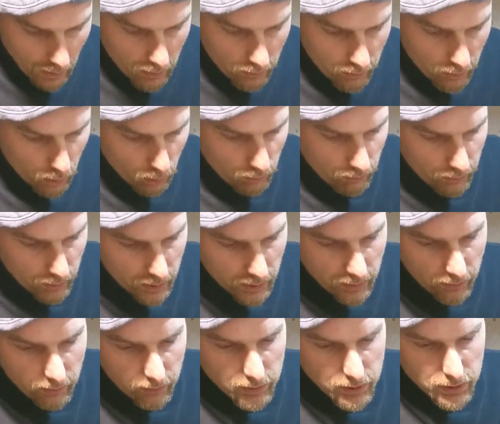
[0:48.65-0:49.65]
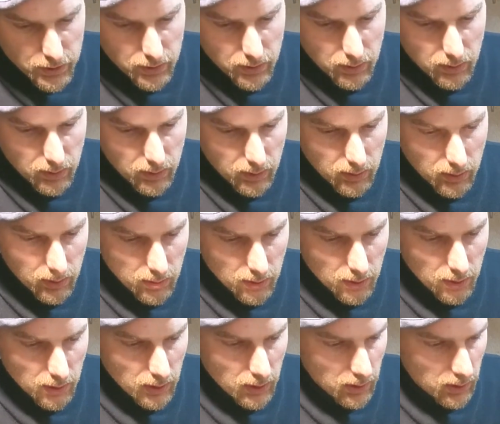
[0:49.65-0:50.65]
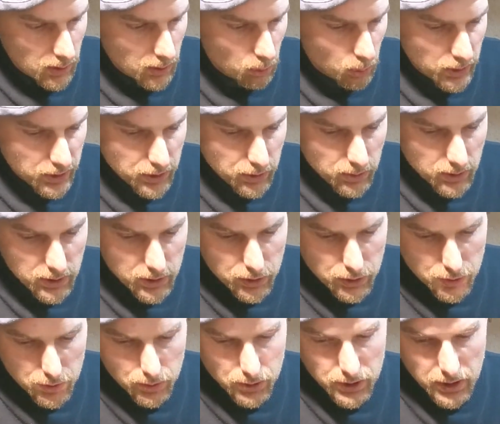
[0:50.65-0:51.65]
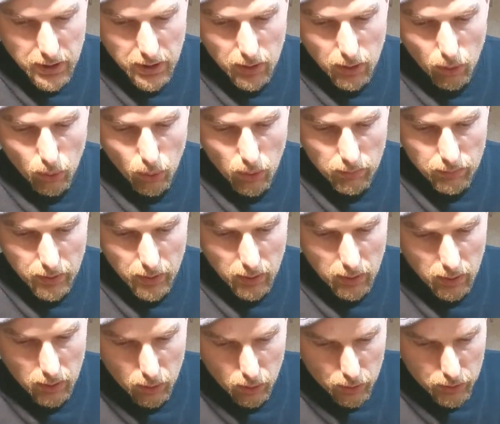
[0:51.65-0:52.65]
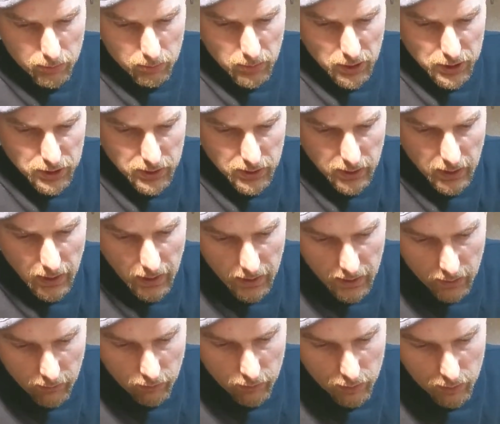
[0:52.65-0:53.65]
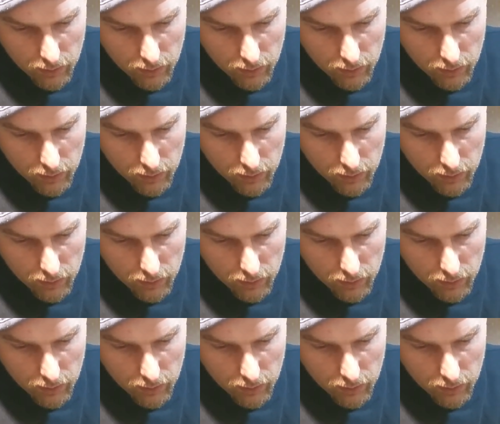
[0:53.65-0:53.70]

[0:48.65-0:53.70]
So first, when you need to take off your old machine heads,